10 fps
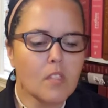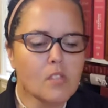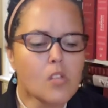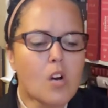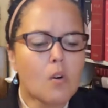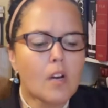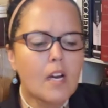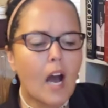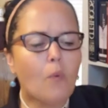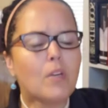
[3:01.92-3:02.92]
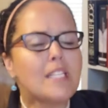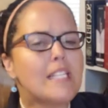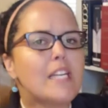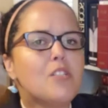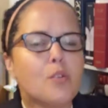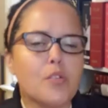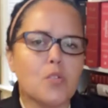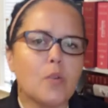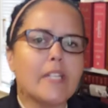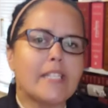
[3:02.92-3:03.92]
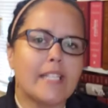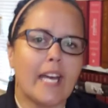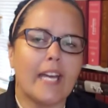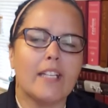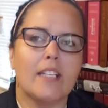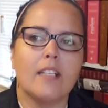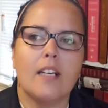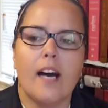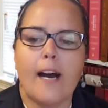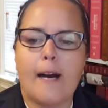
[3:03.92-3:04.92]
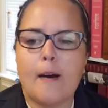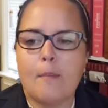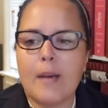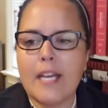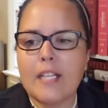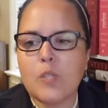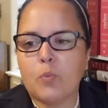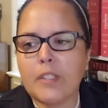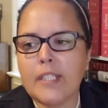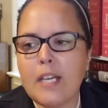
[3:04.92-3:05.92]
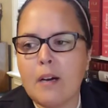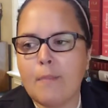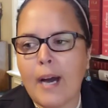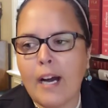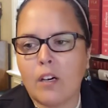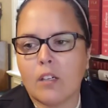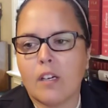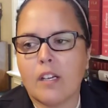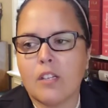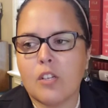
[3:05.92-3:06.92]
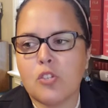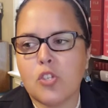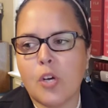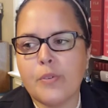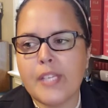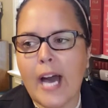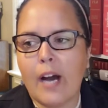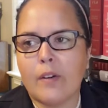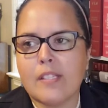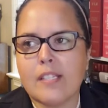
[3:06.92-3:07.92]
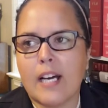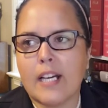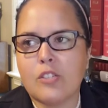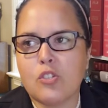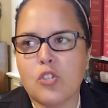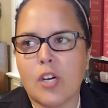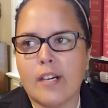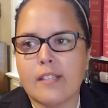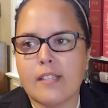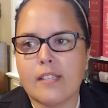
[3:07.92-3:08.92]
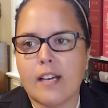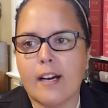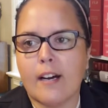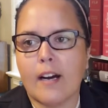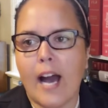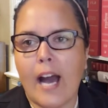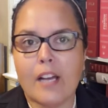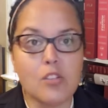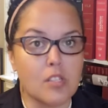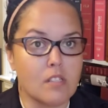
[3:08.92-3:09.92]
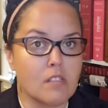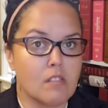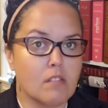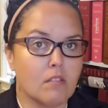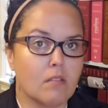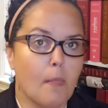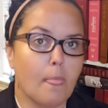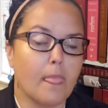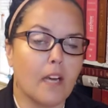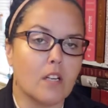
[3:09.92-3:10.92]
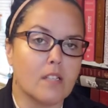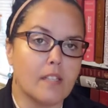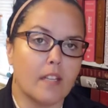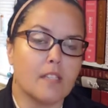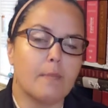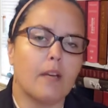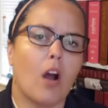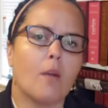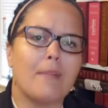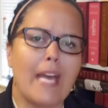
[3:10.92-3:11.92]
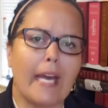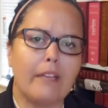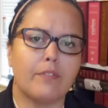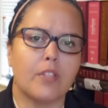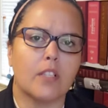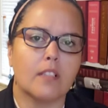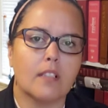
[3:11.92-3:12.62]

So I wanted to get into a story today, um, and it's really about, it, it, shows how it's not just uh, actions that are sins, but our behavior